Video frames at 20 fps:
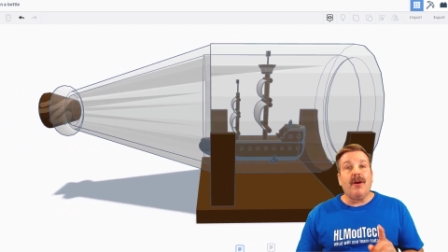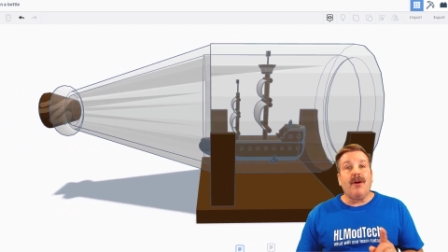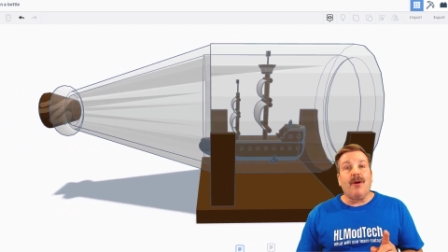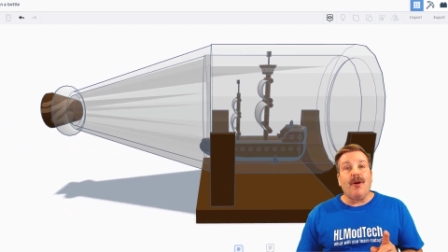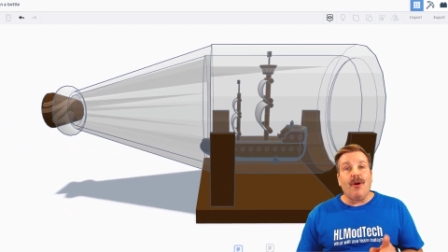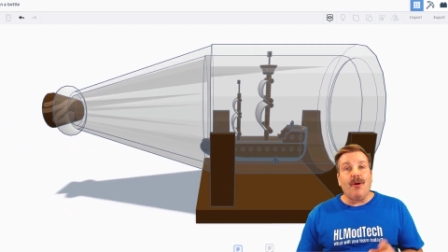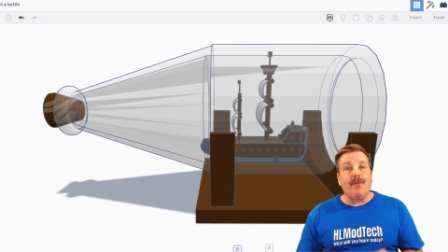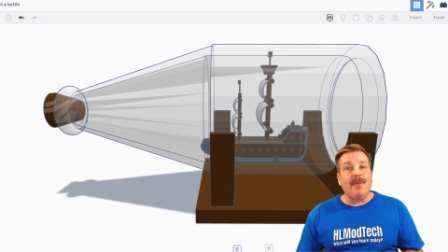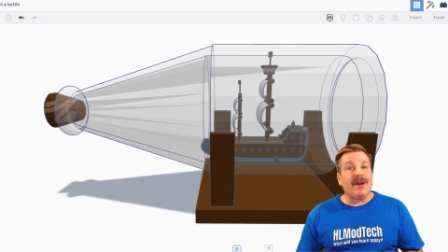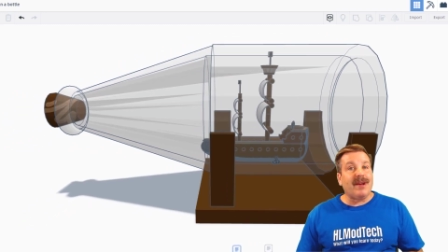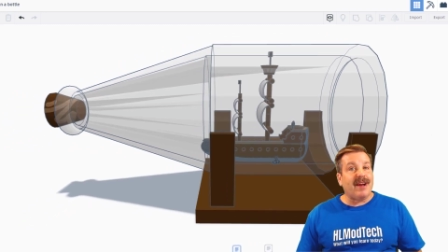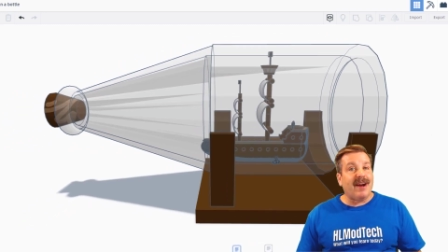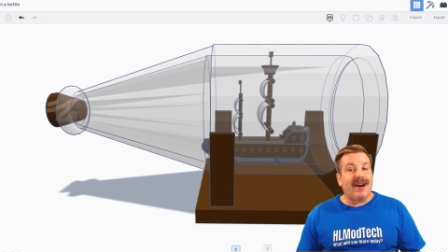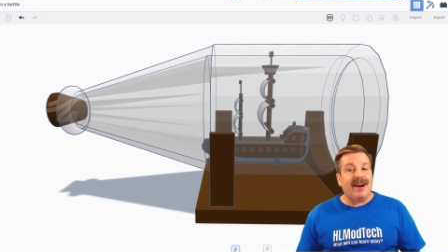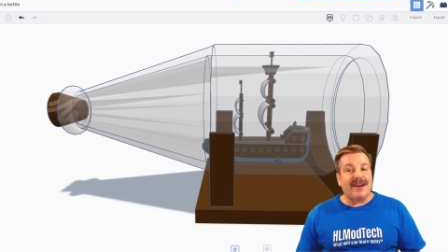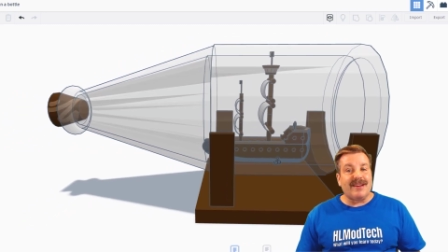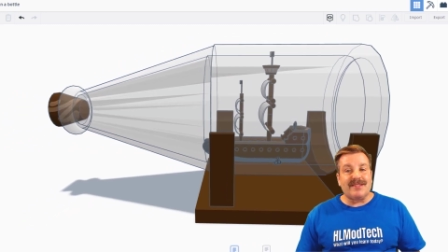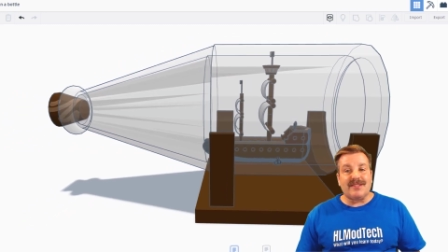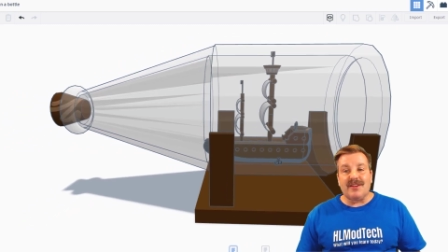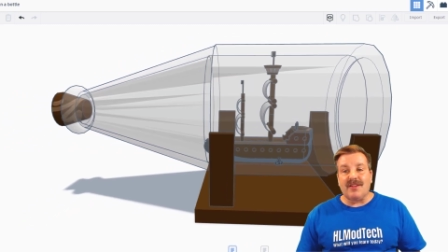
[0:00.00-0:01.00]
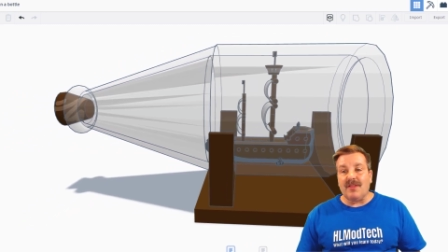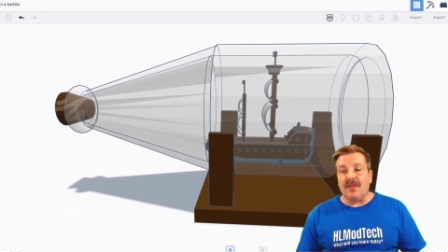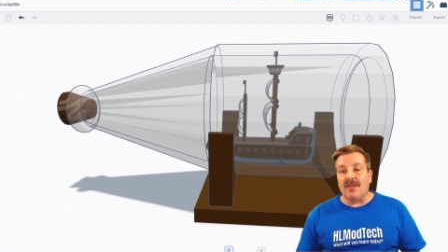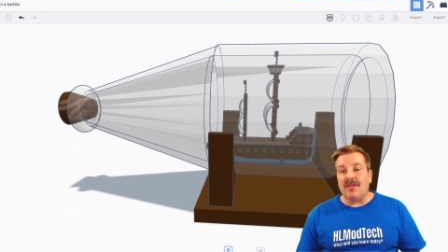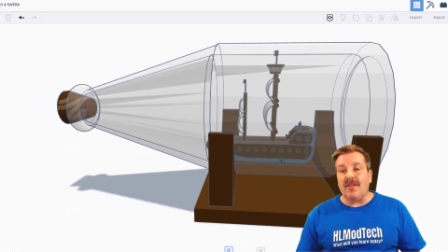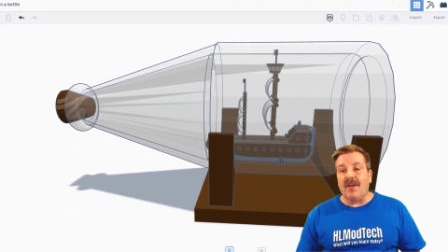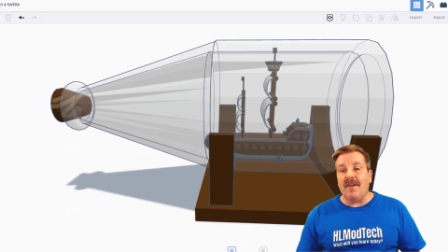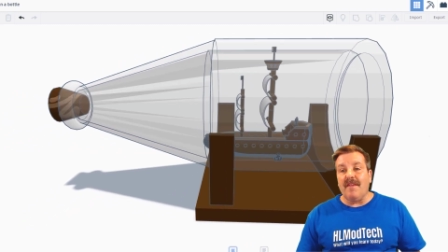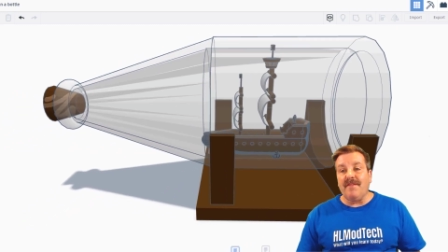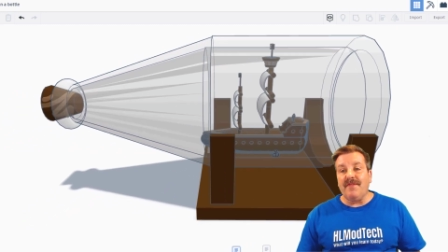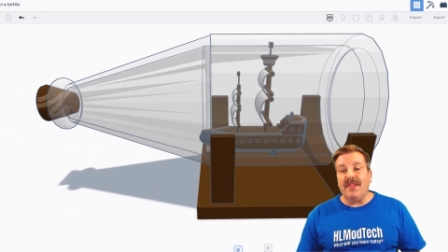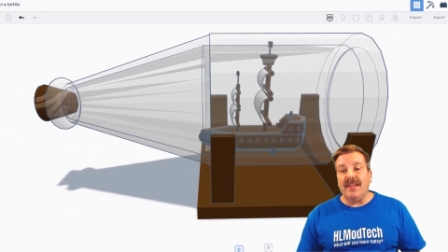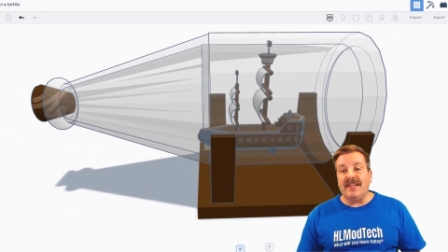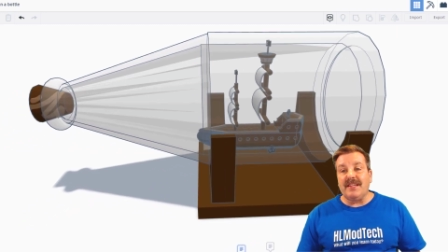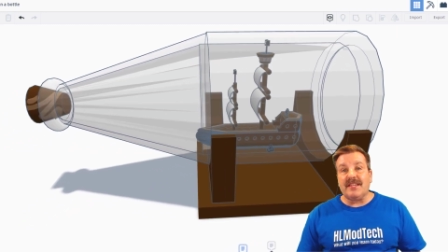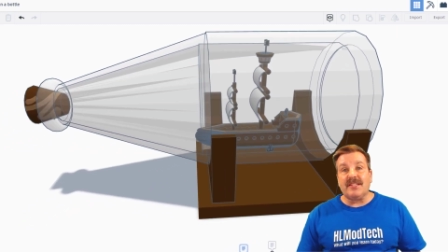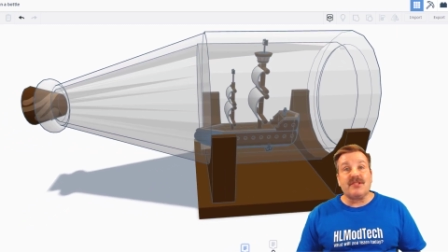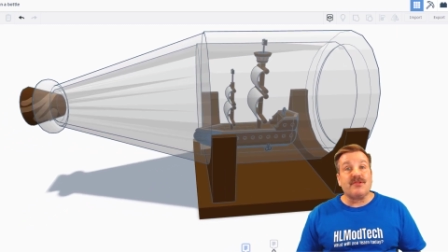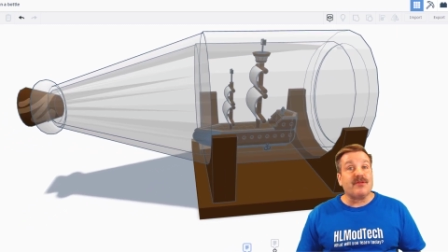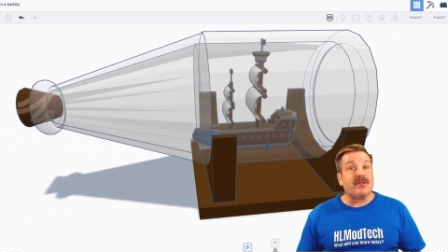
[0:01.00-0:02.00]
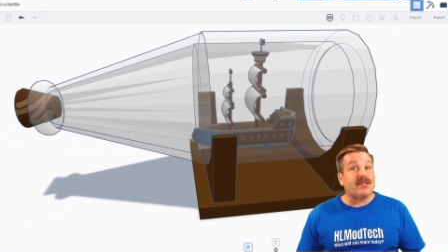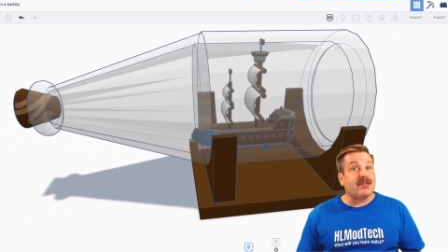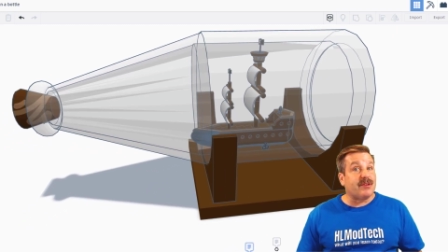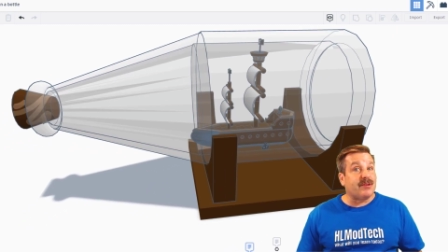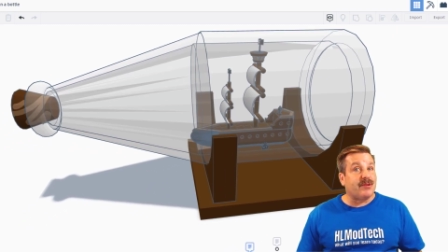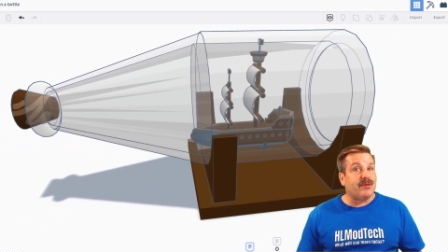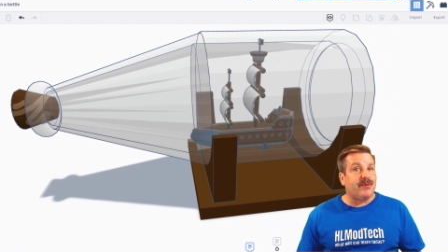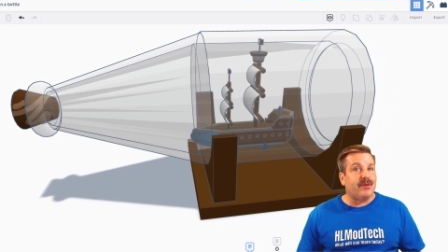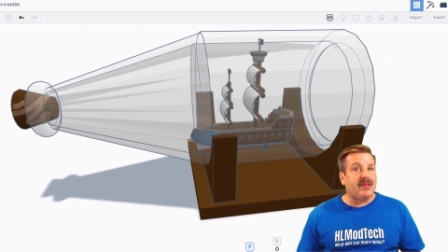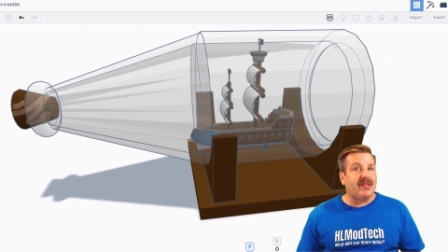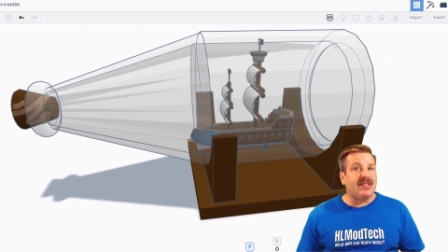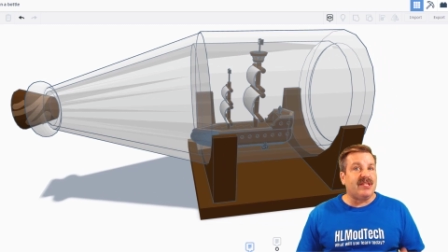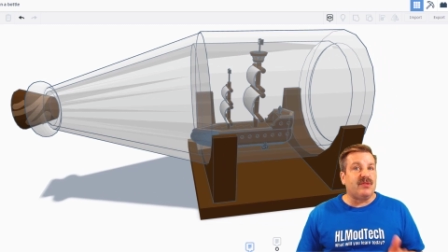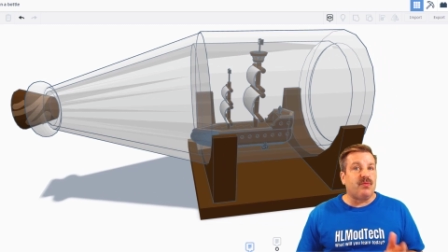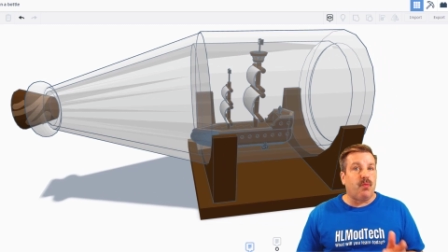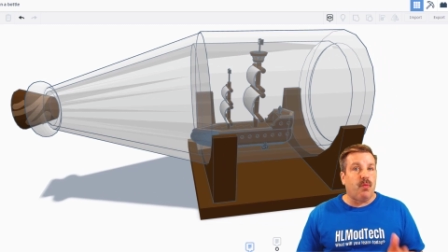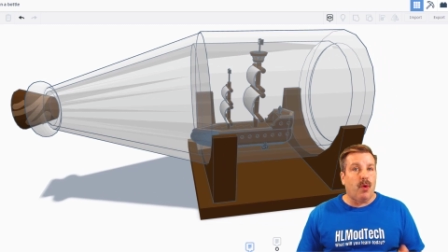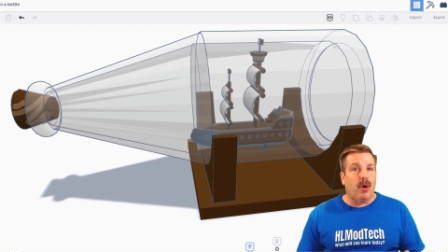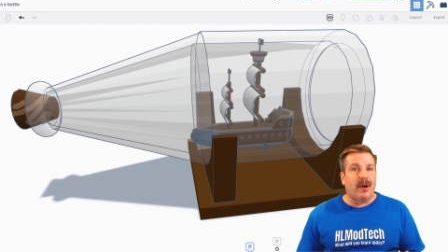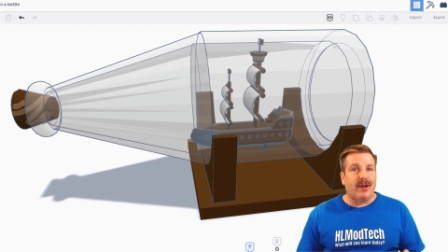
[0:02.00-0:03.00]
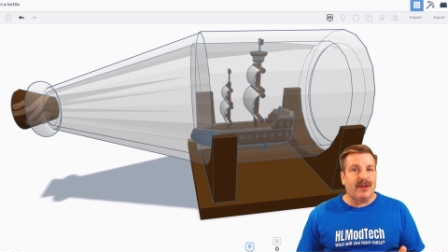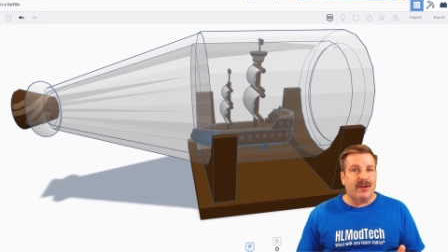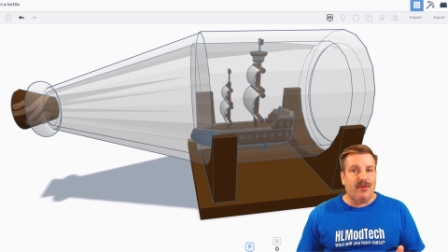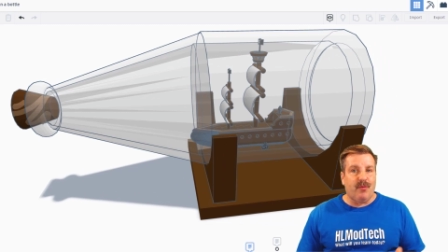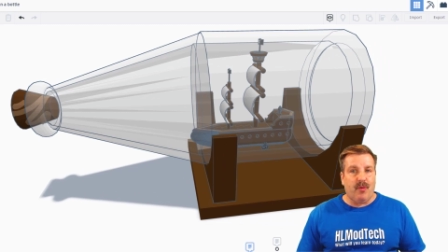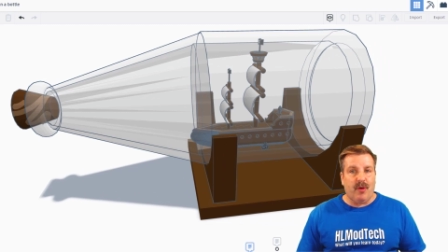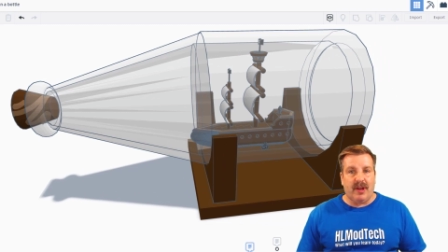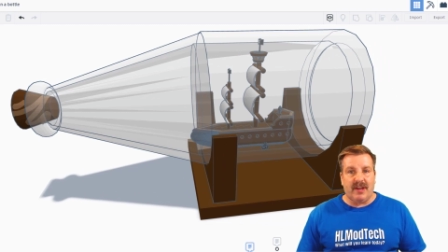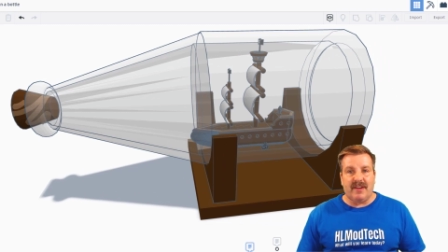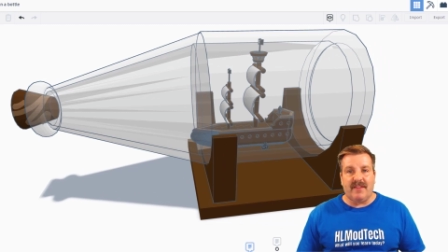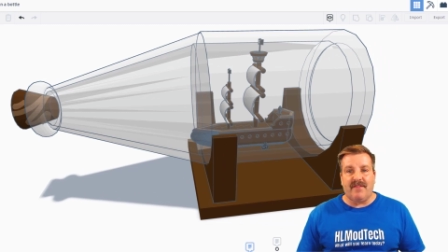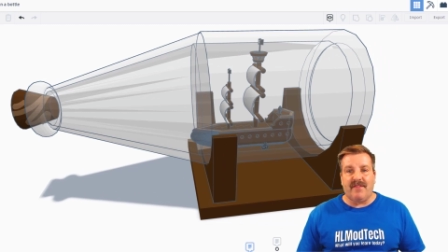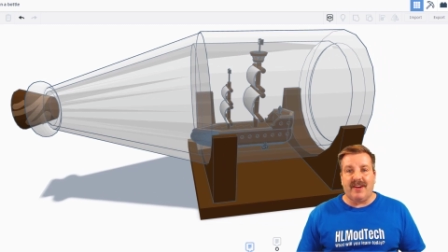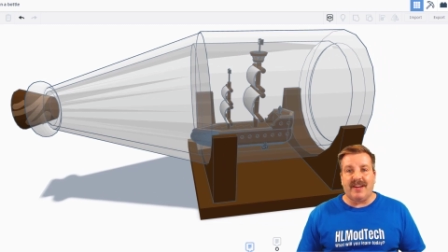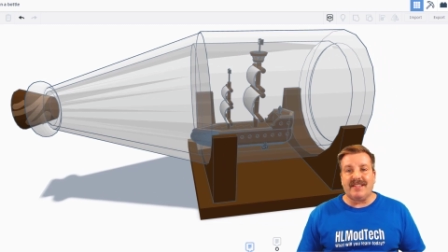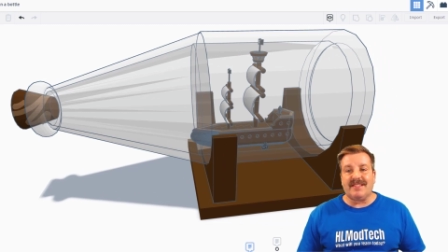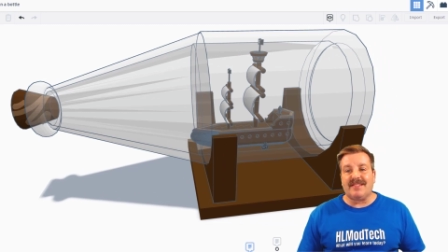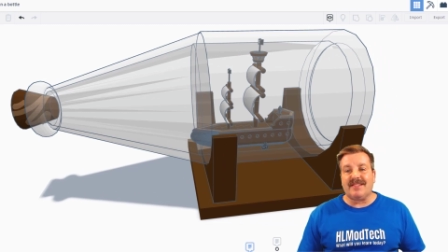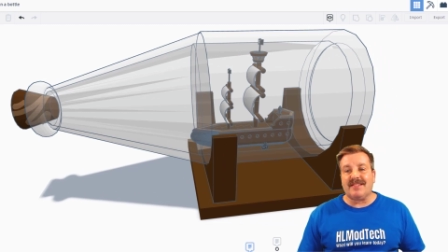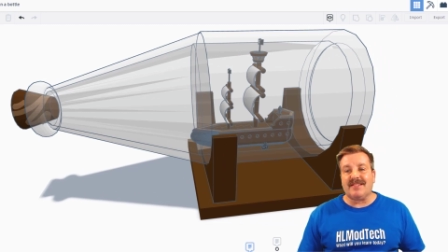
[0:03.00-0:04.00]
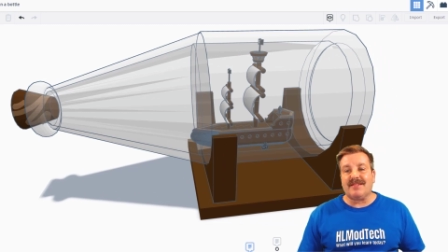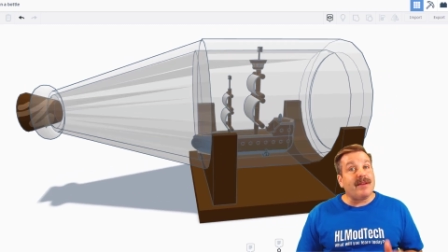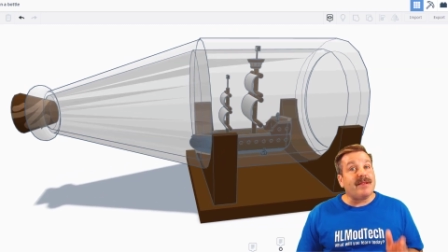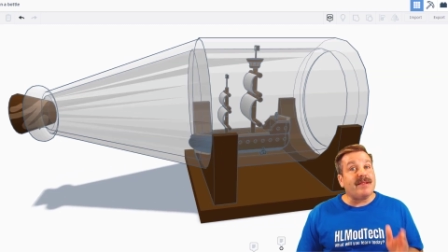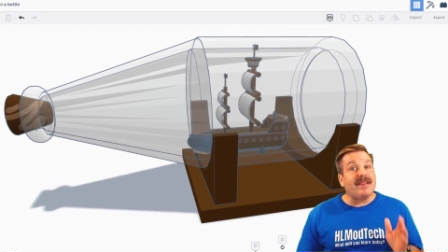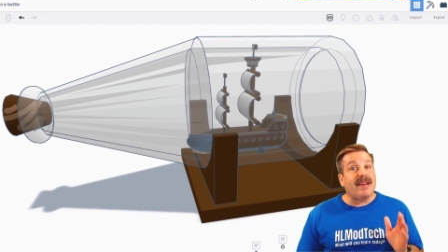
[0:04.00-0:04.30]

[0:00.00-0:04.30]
Oh my gosh, love that districts are doing these one-to-one devices.